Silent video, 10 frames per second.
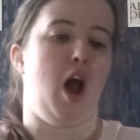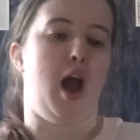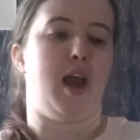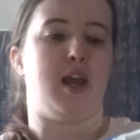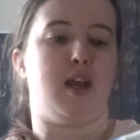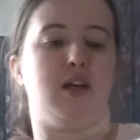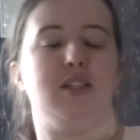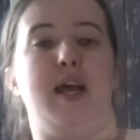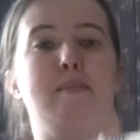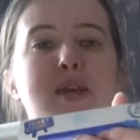a
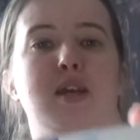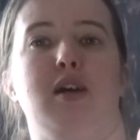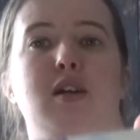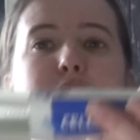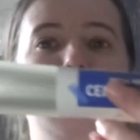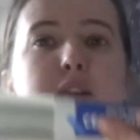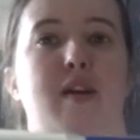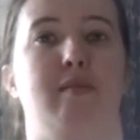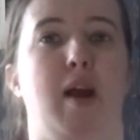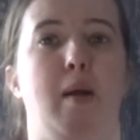10 meter
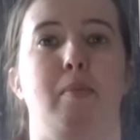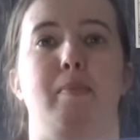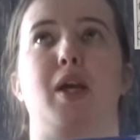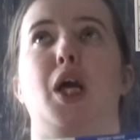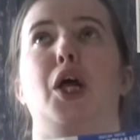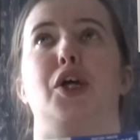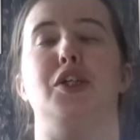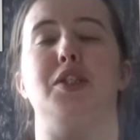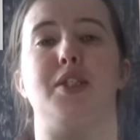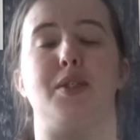cellophane wrap
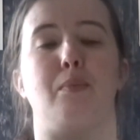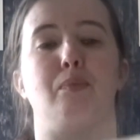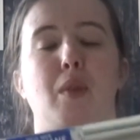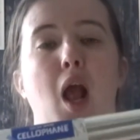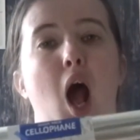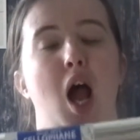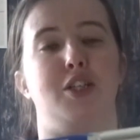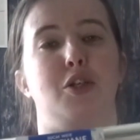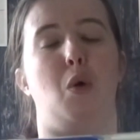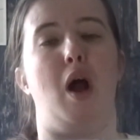because I
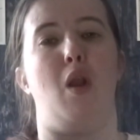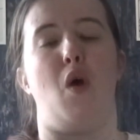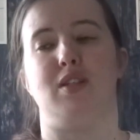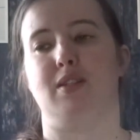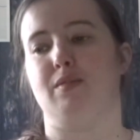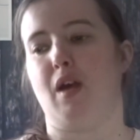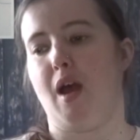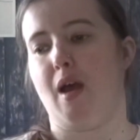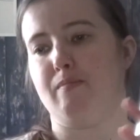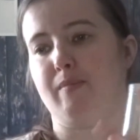do quite a lot
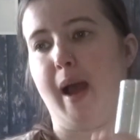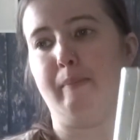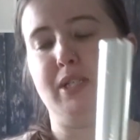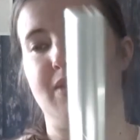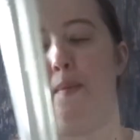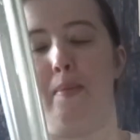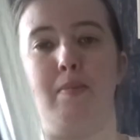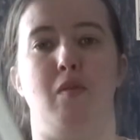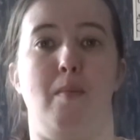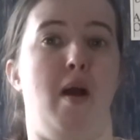of hampers for
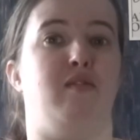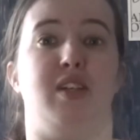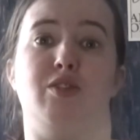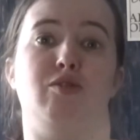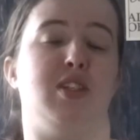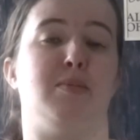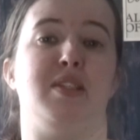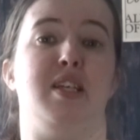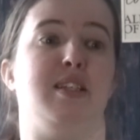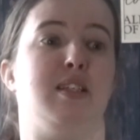people for birthdays,
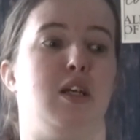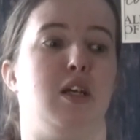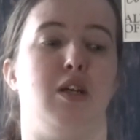Christmases